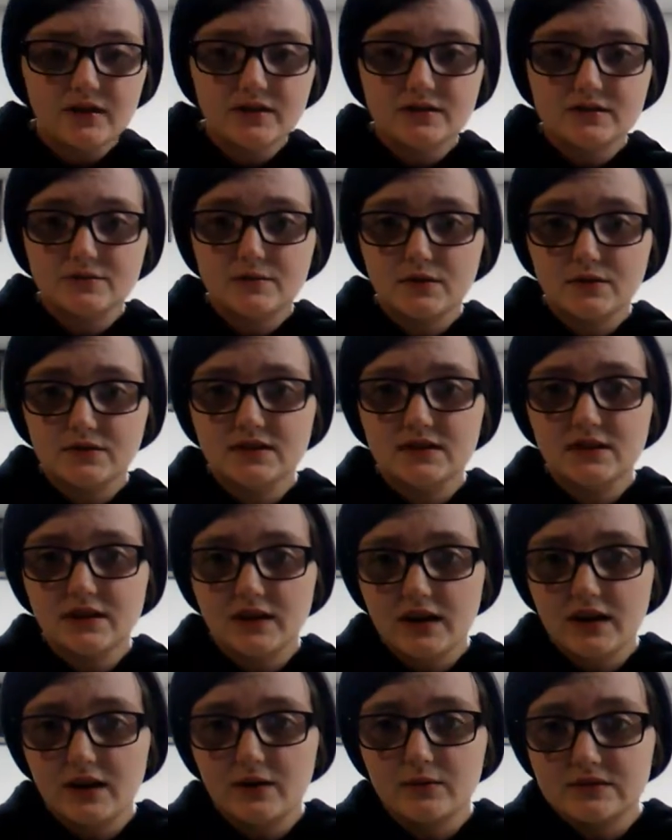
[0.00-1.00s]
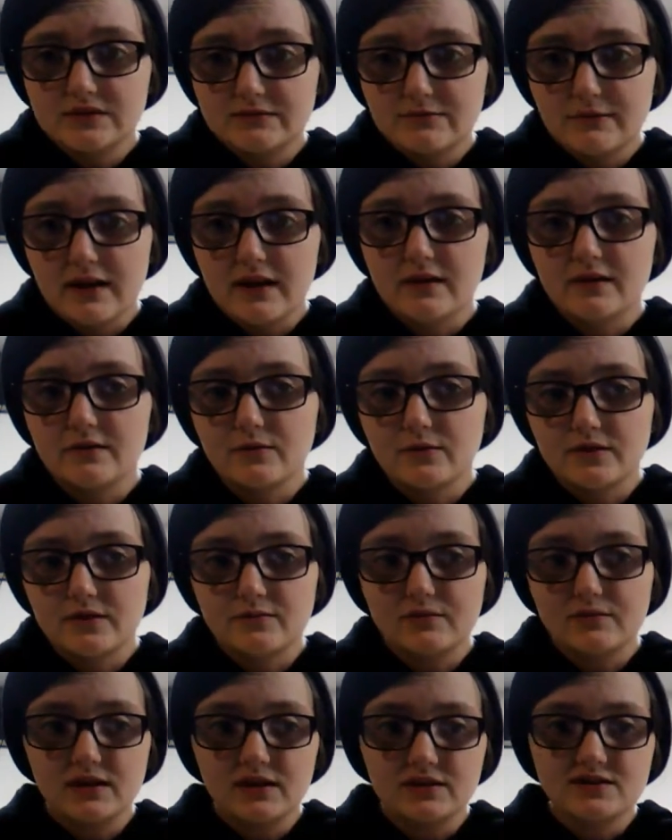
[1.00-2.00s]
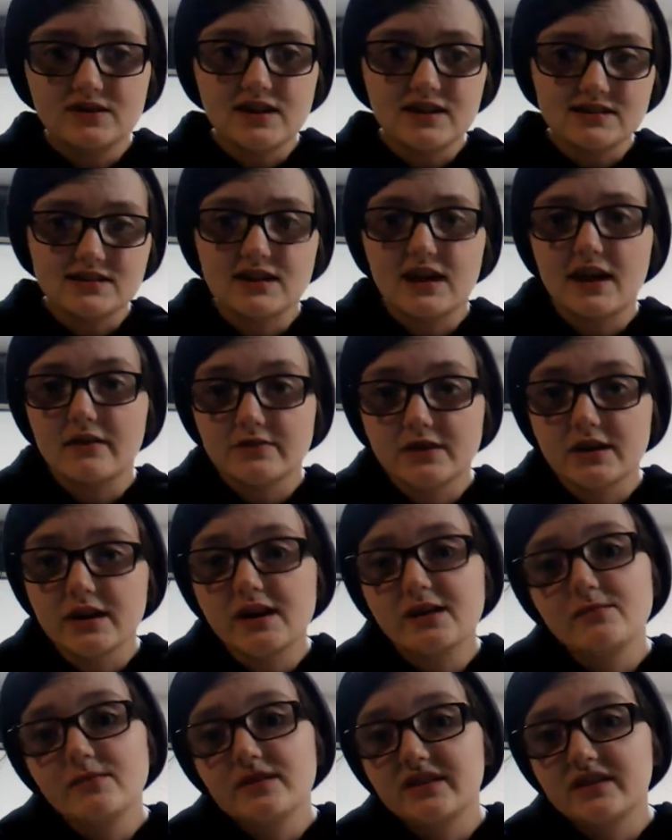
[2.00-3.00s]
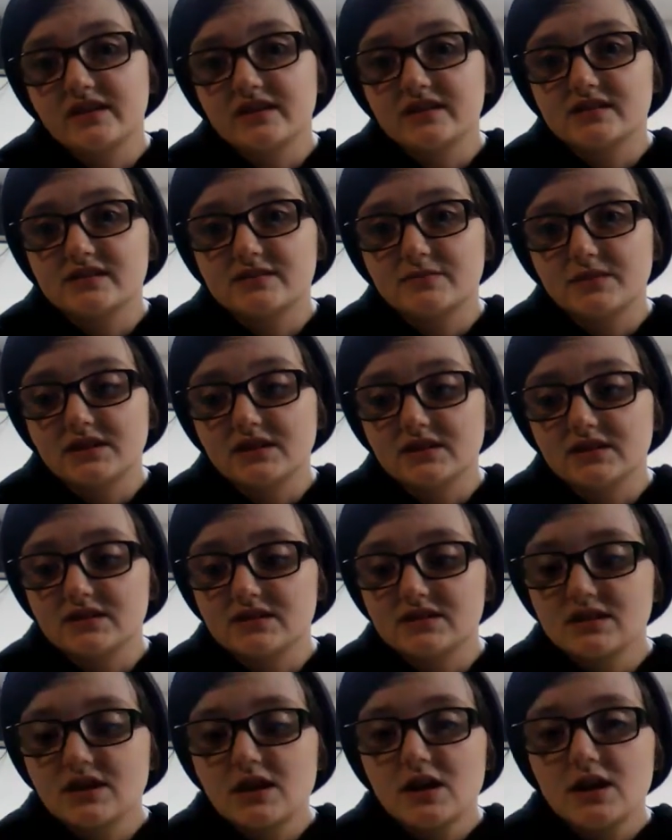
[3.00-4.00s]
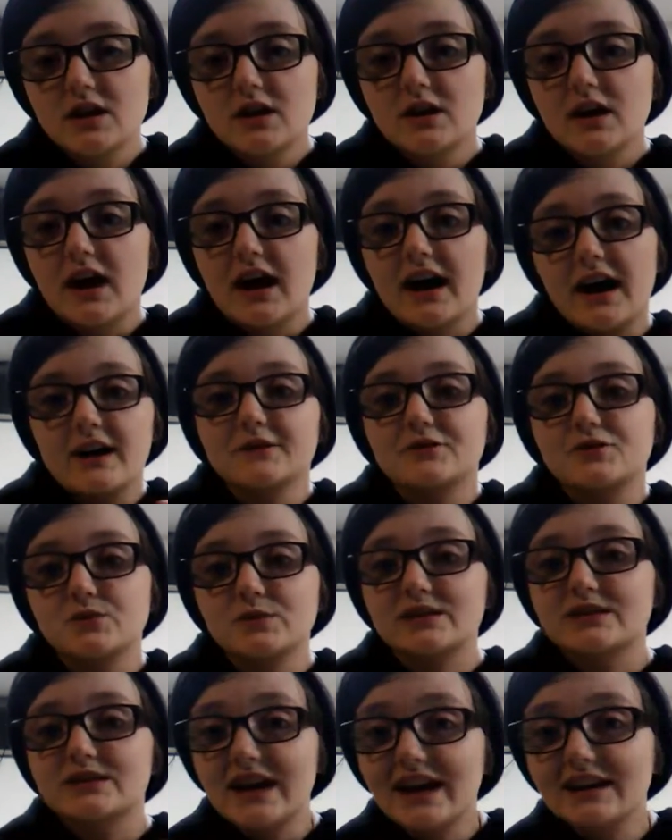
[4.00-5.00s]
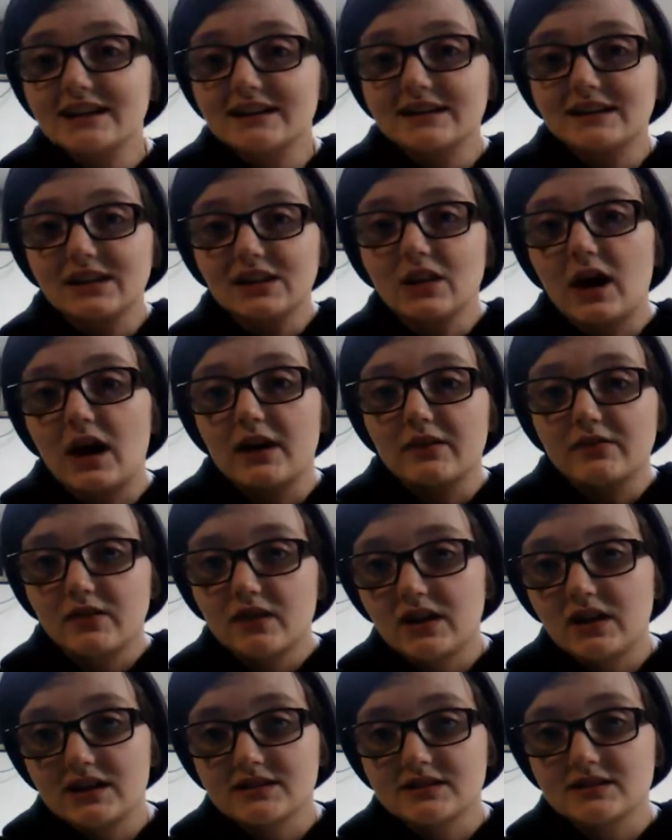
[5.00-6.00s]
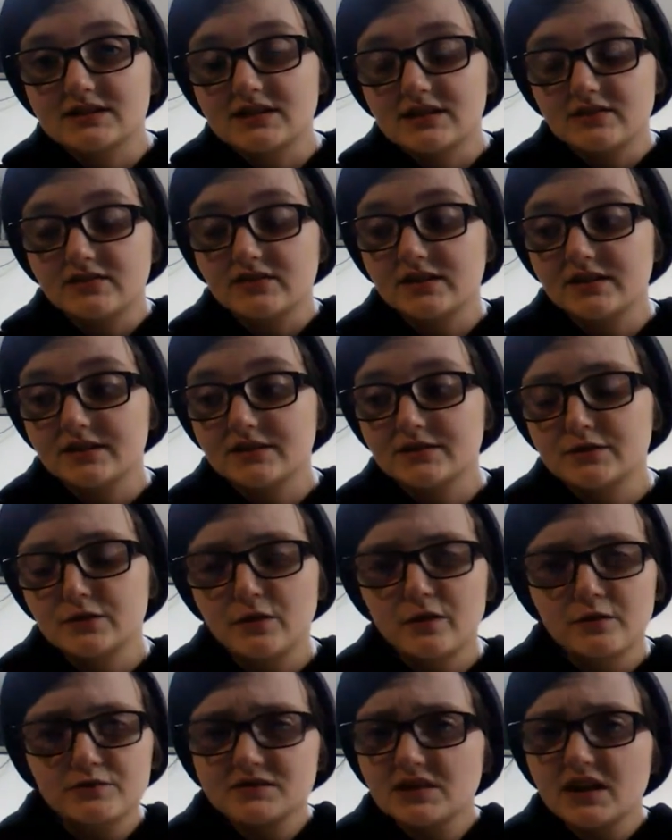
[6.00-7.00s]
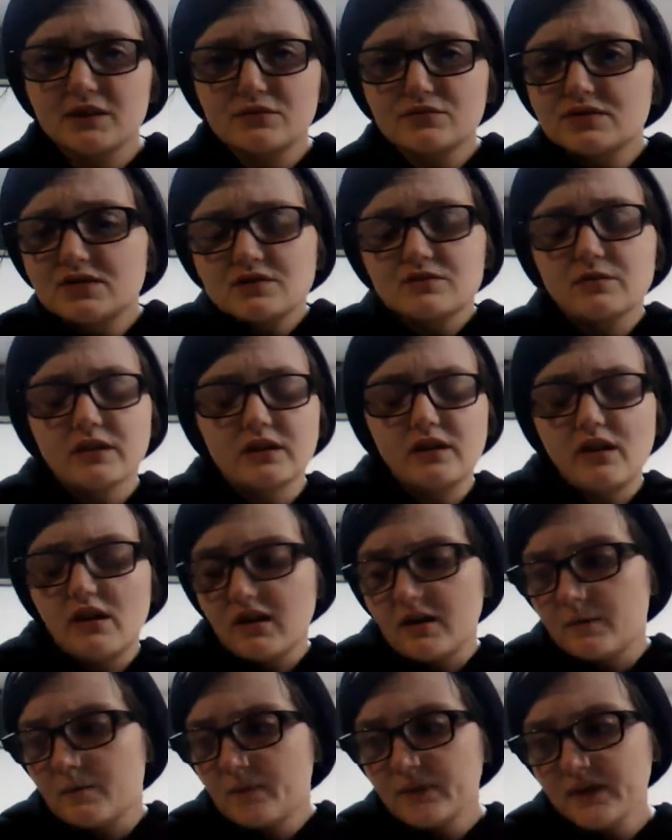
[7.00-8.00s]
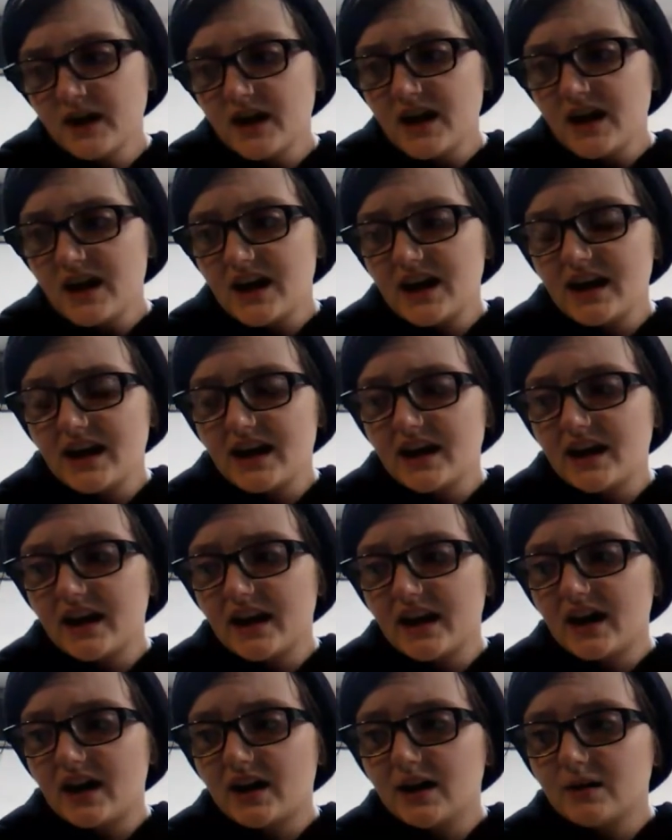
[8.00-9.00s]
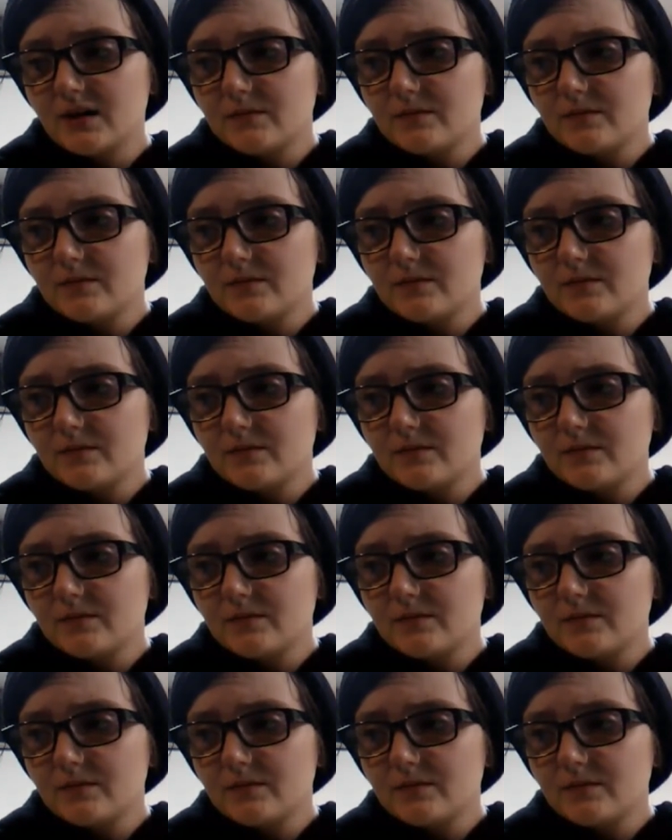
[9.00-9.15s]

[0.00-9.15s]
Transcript: because most of the day was spent with me chasing after Amethyst because I had to attend the live classes and everything. So it was just really hard. And